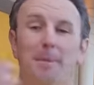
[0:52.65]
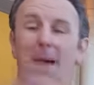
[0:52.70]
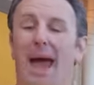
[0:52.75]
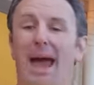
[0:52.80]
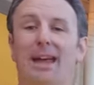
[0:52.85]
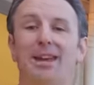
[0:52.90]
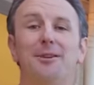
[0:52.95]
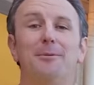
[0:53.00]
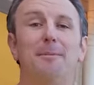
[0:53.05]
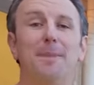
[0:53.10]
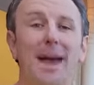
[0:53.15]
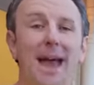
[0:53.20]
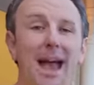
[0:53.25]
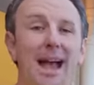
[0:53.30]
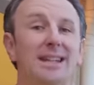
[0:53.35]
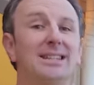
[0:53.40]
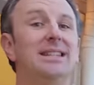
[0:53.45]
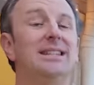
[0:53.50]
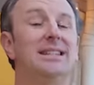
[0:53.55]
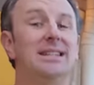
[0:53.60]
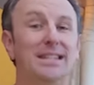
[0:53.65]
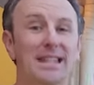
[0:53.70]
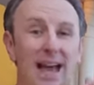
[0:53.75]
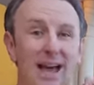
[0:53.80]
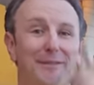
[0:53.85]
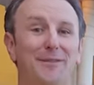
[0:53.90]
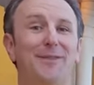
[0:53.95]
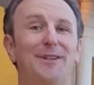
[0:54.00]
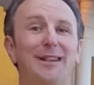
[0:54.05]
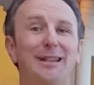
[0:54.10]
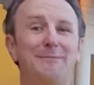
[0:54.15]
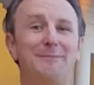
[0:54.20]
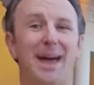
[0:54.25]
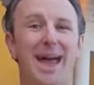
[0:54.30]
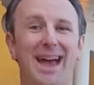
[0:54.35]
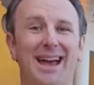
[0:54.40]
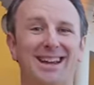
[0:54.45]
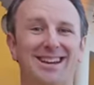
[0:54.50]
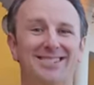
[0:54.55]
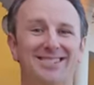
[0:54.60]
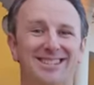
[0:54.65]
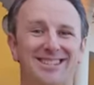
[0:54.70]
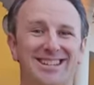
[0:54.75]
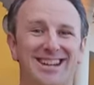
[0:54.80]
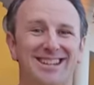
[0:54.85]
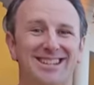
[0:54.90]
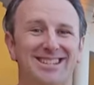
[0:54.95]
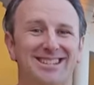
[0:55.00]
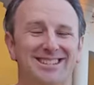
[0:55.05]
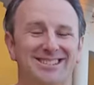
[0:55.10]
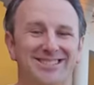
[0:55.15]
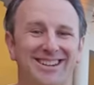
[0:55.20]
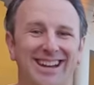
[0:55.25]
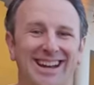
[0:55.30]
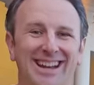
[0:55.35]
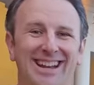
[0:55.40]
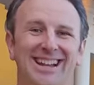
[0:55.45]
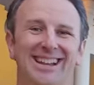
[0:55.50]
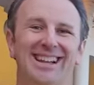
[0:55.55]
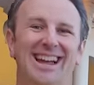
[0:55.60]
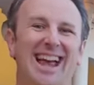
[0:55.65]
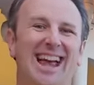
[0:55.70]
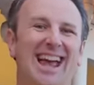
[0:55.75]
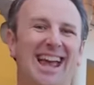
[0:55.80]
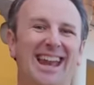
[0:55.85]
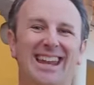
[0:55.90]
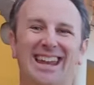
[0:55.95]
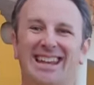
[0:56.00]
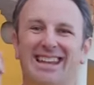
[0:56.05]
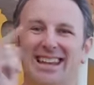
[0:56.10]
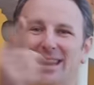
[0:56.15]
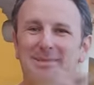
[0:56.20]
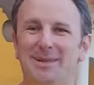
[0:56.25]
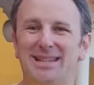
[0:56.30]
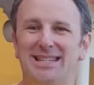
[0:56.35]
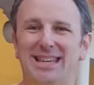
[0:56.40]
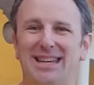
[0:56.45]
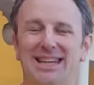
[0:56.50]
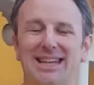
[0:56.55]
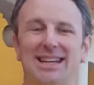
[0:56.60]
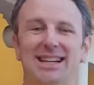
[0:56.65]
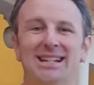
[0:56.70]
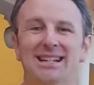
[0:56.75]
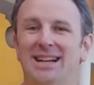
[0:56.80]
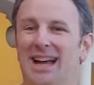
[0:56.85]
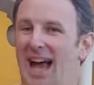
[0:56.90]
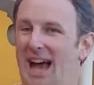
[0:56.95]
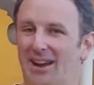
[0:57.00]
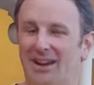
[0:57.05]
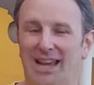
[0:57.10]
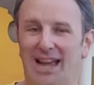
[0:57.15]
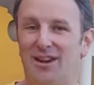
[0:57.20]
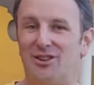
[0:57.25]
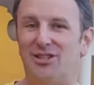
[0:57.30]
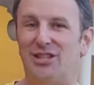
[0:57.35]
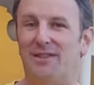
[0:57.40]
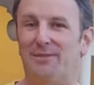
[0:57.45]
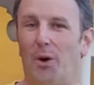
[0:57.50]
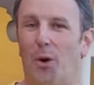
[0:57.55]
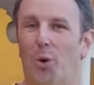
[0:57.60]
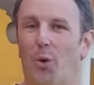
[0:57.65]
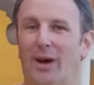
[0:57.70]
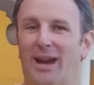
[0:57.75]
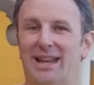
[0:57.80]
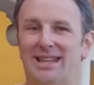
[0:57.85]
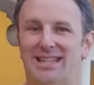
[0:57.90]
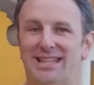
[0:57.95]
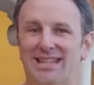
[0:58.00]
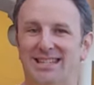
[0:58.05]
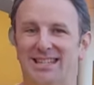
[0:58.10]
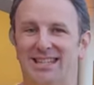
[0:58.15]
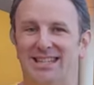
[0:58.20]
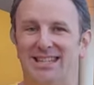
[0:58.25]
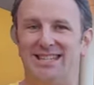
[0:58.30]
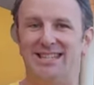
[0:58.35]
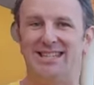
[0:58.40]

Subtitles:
pack your bags, definitely pack your sunscreen, and let me tell you how to get yourself oriented to this